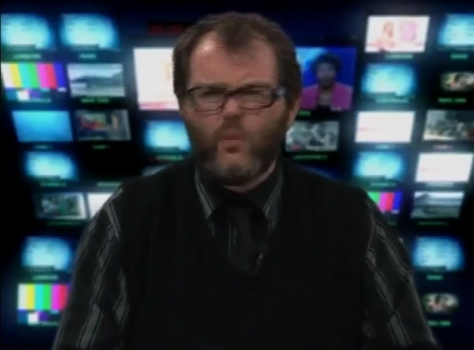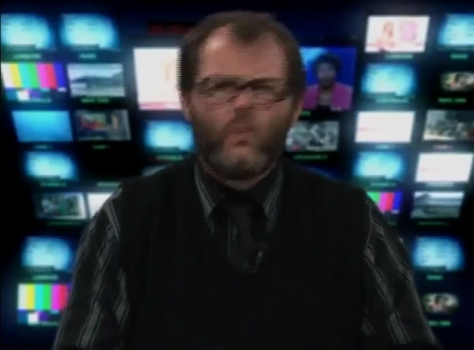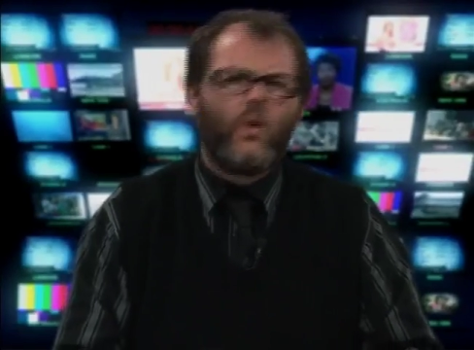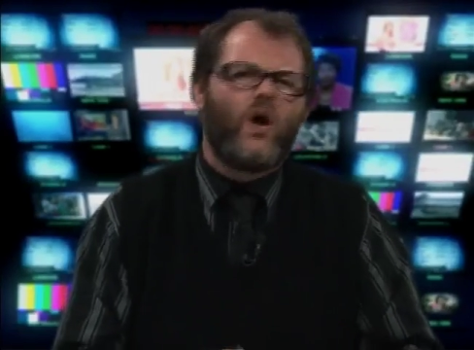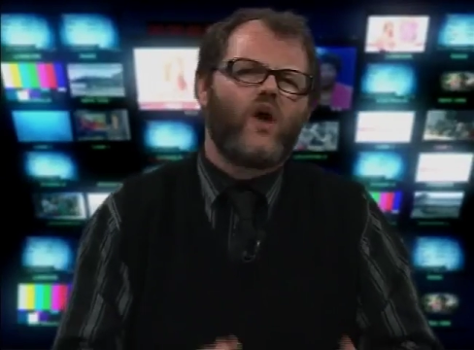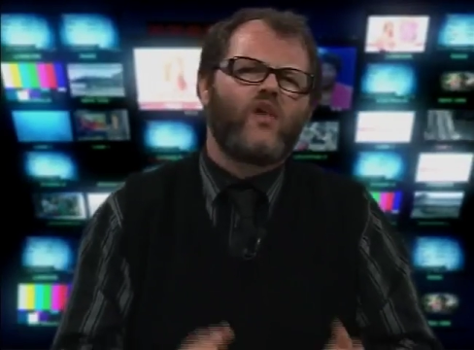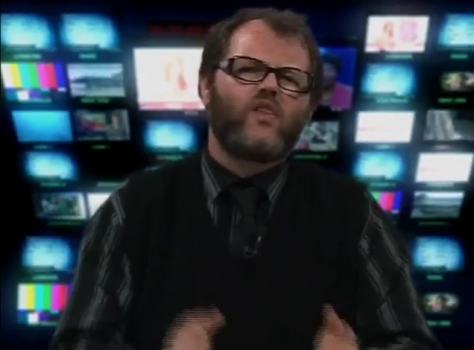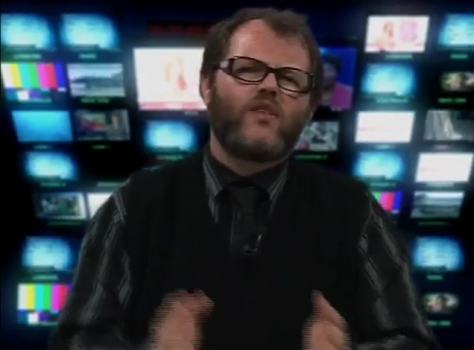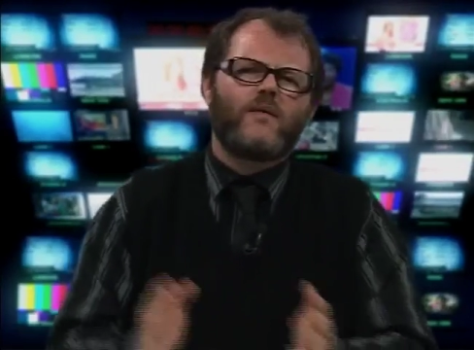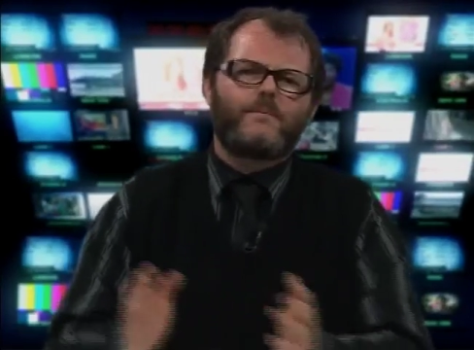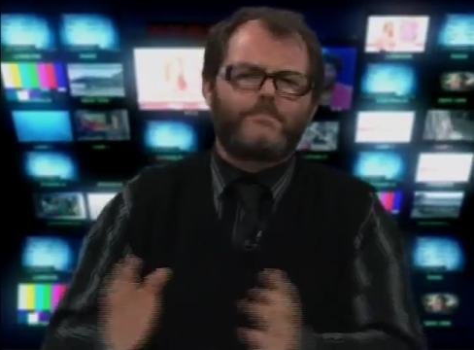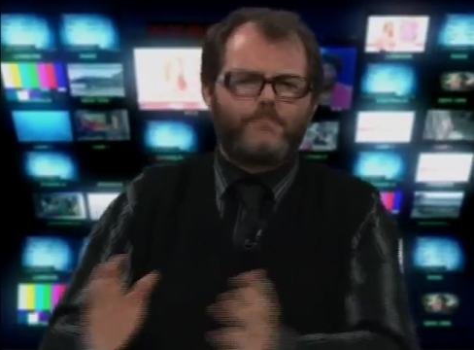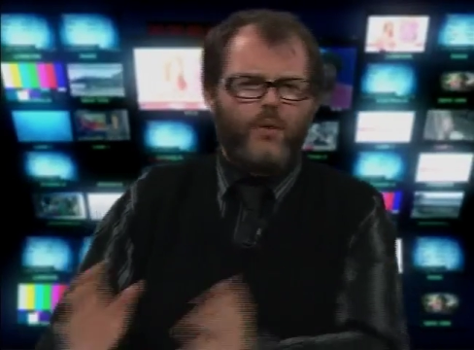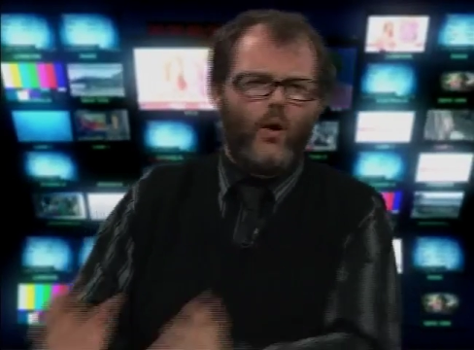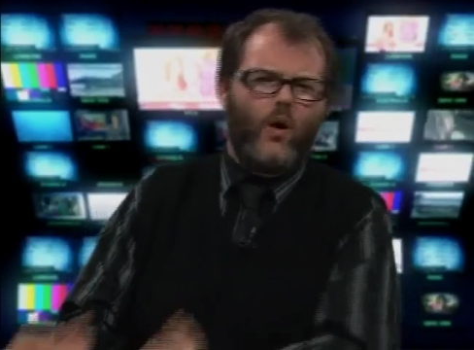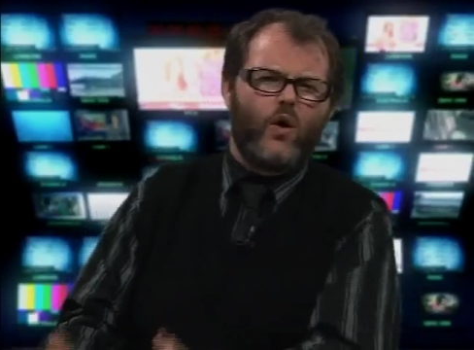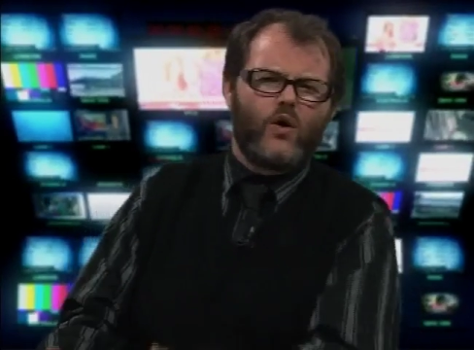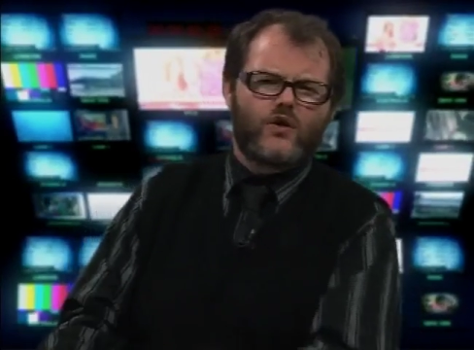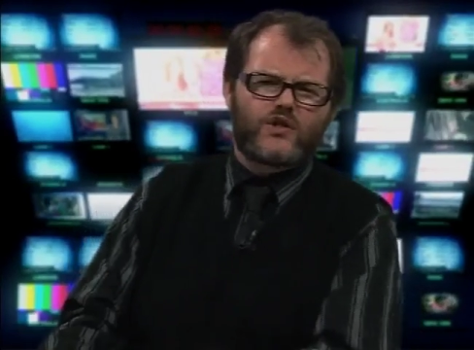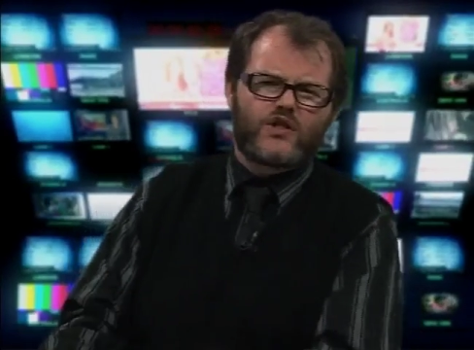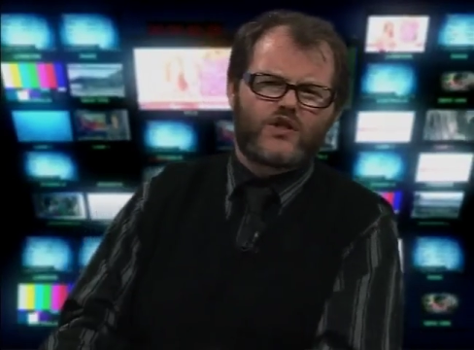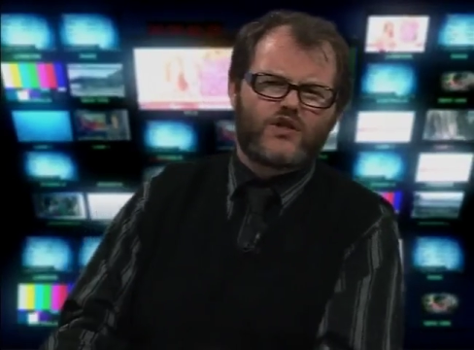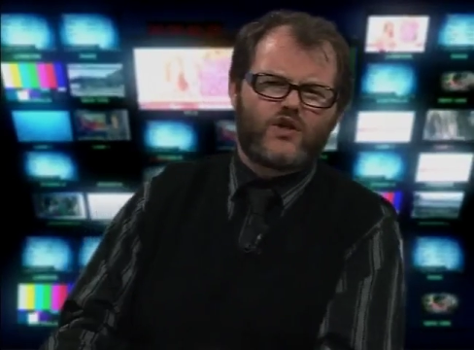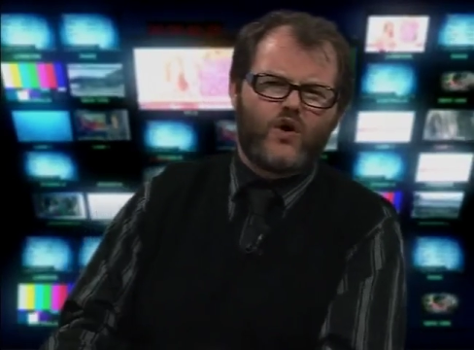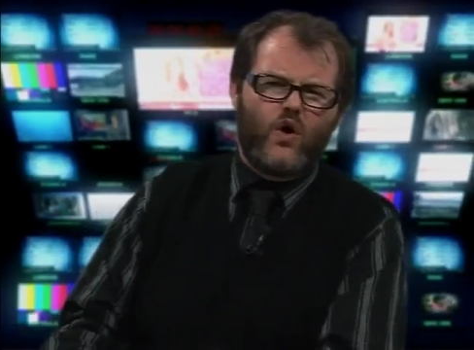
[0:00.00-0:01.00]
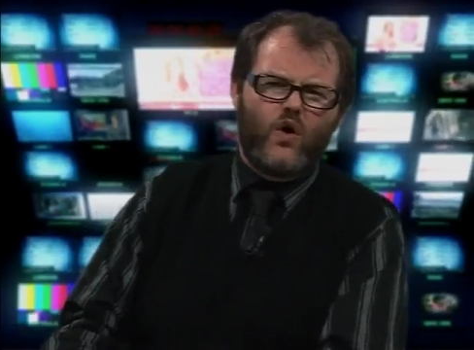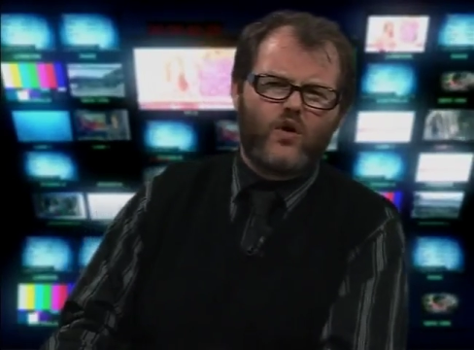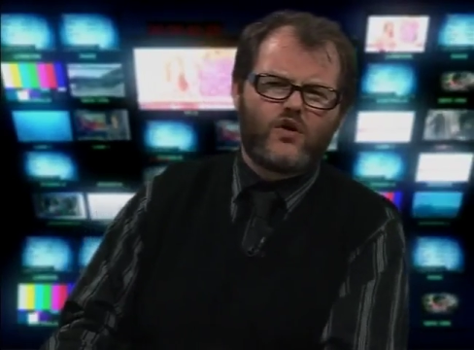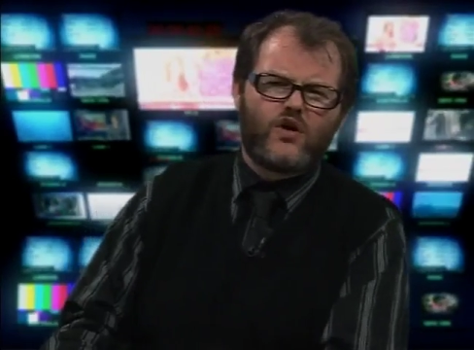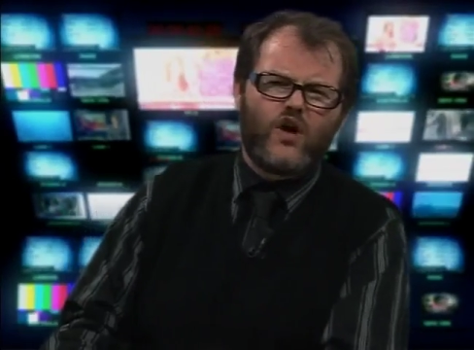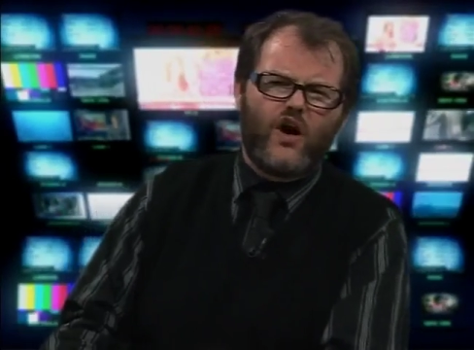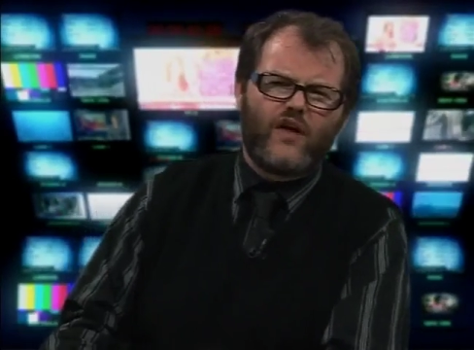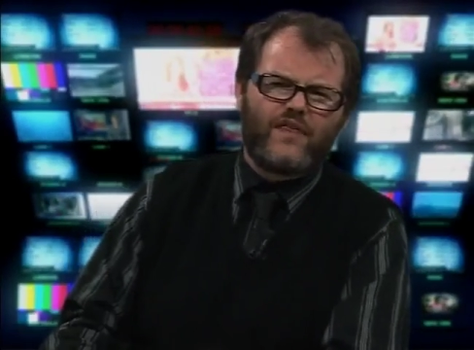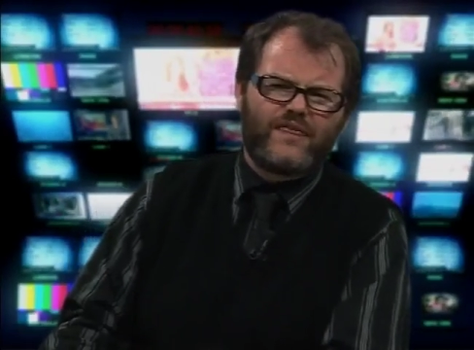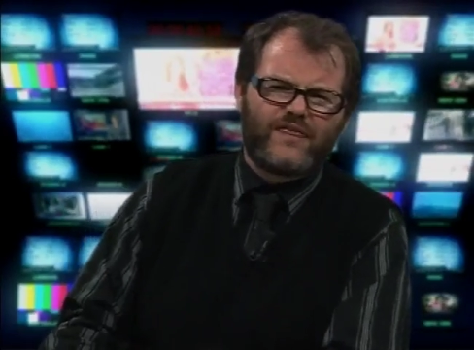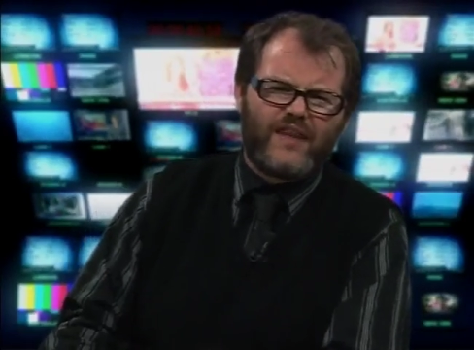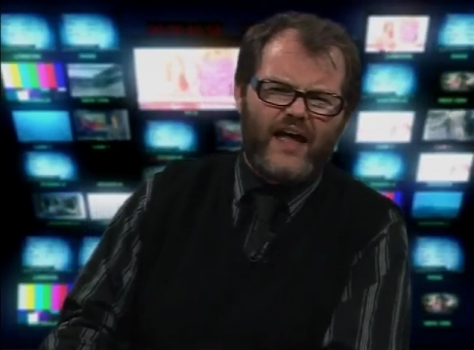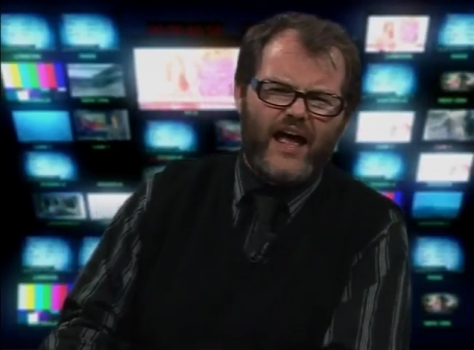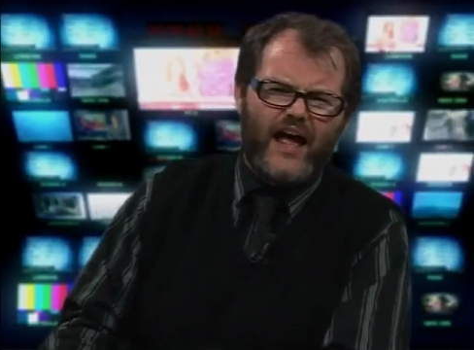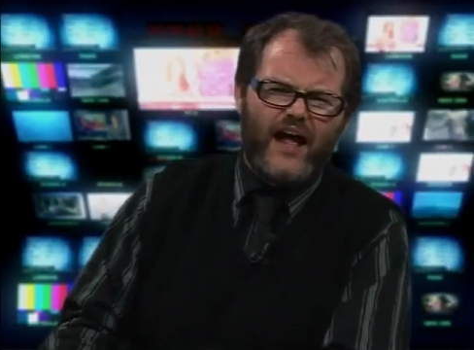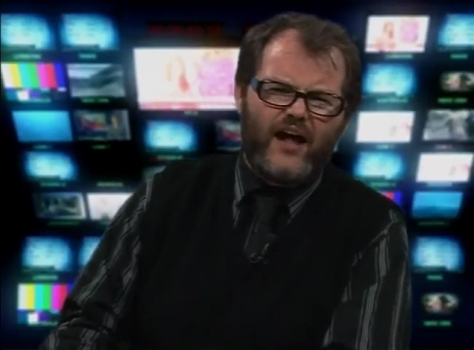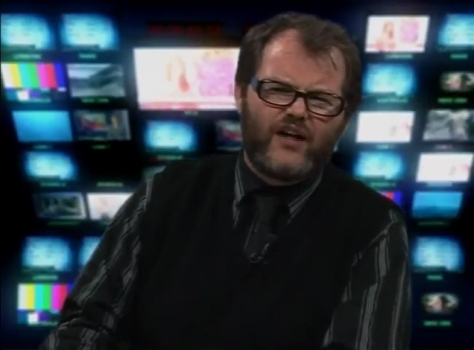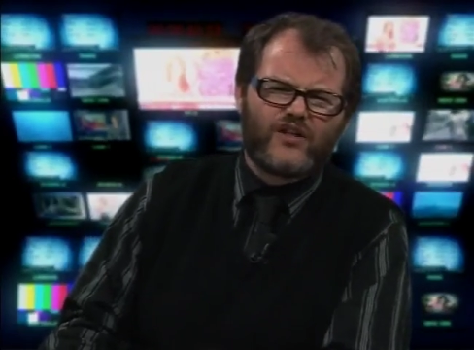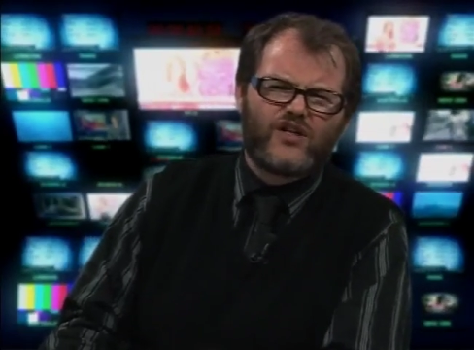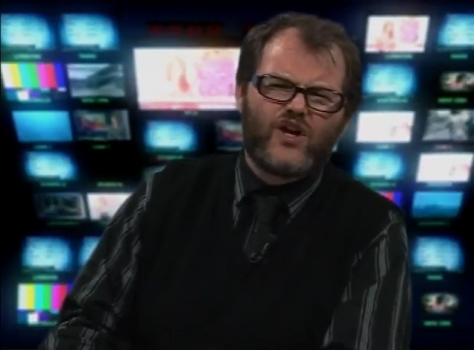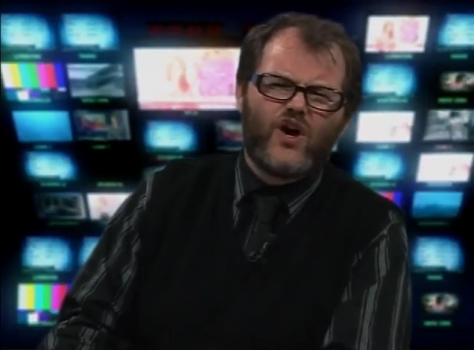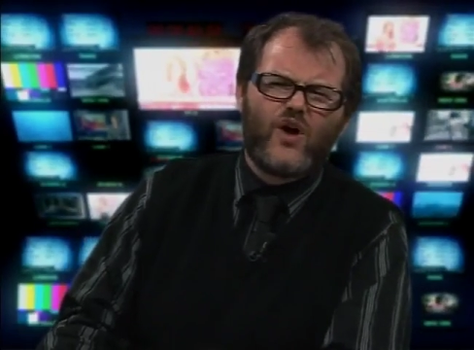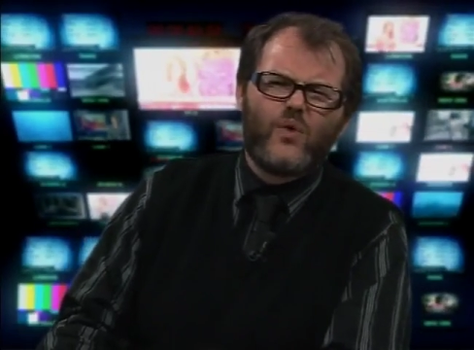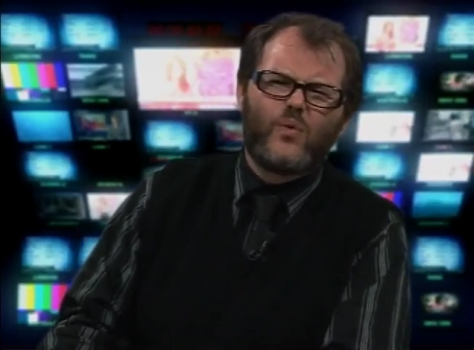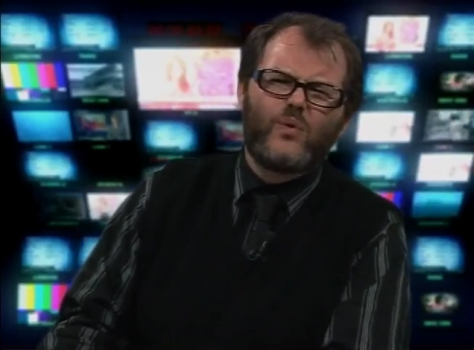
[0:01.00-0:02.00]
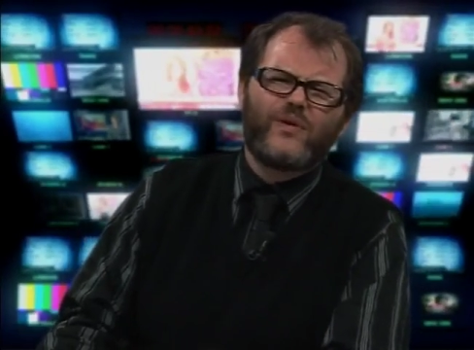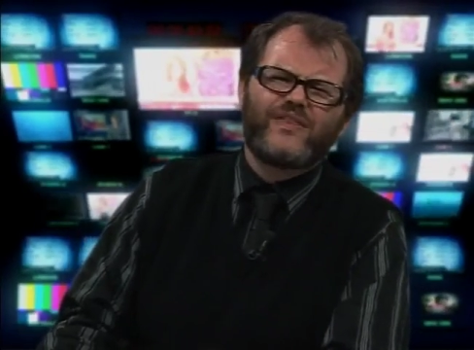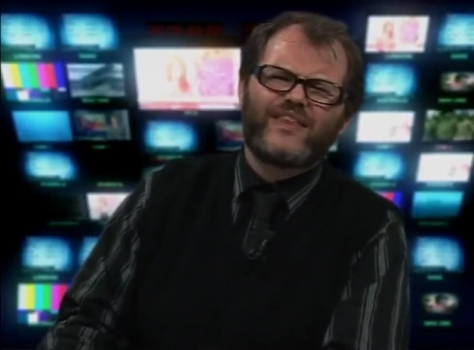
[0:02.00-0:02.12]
while the poor school got nailed